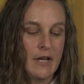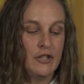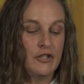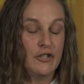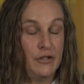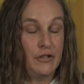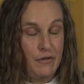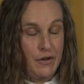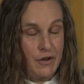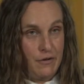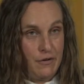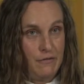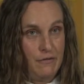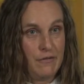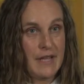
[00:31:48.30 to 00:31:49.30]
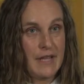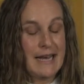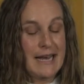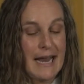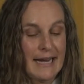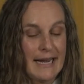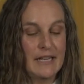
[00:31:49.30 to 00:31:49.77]
Do you know that
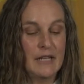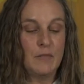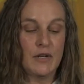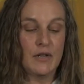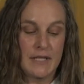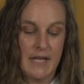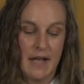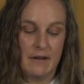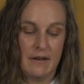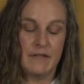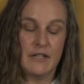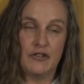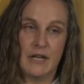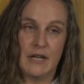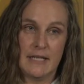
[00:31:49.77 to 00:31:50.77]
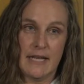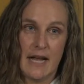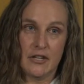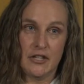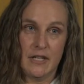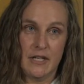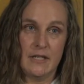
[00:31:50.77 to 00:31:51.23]
90% of the
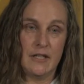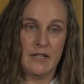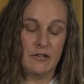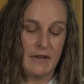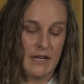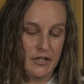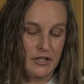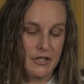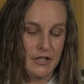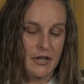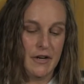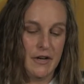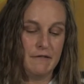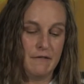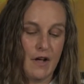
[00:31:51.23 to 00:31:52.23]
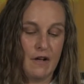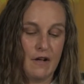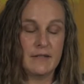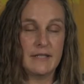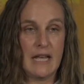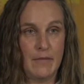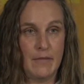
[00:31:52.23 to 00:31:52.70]
transactions at the register
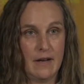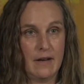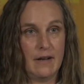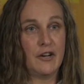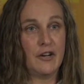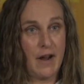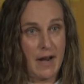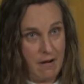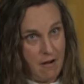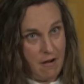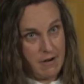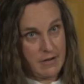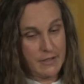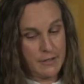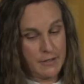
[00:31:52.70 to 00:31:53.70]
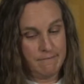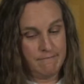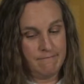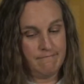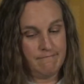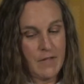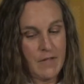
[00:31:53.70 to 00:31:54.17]
involve debit and credit cards?
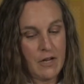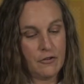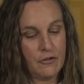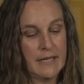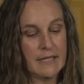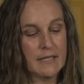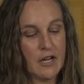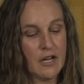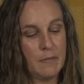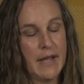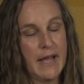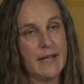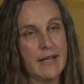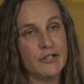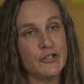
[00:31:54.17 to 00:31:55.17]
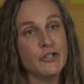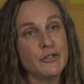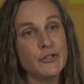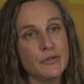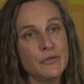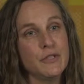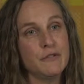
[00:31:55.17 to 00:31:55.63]
GreenStar pays
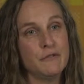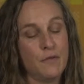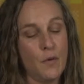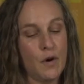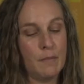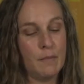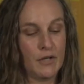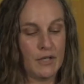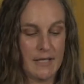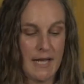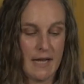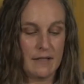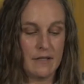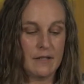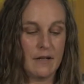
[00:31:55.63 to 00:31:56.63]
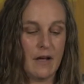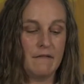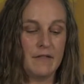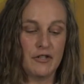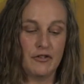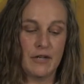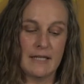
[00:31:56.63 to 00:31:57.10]
2 to 4%
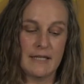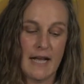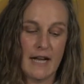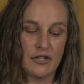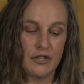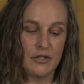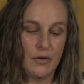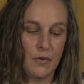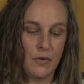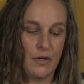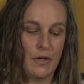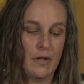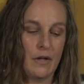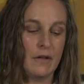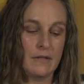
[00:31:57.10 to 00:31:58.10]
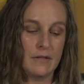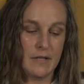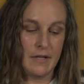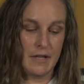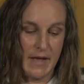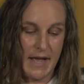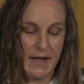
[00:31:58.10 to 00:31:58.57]
of the transaction total to
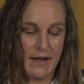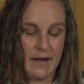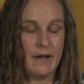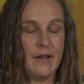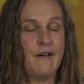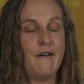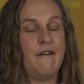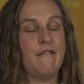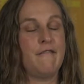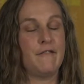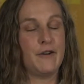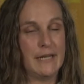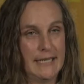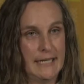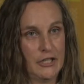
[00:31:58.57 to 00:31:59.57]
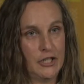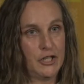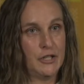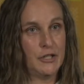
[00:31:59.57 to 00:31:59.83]
the bank for each